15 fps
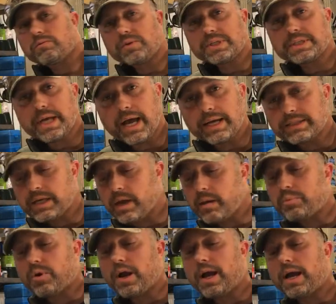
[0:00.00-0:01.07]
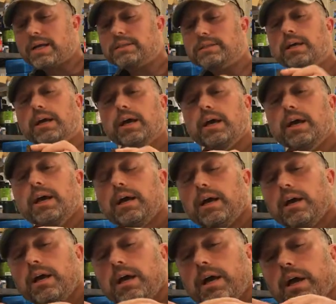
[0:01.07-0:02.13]
resize that brass
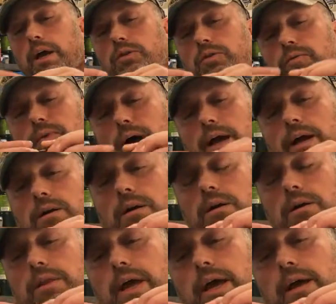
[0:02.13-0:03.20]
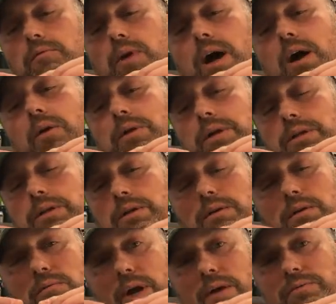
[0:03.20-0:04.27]
and you fire that round in
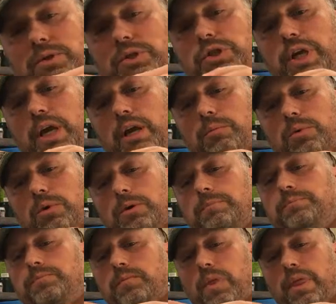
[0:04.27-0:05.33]
your rifle's chamber,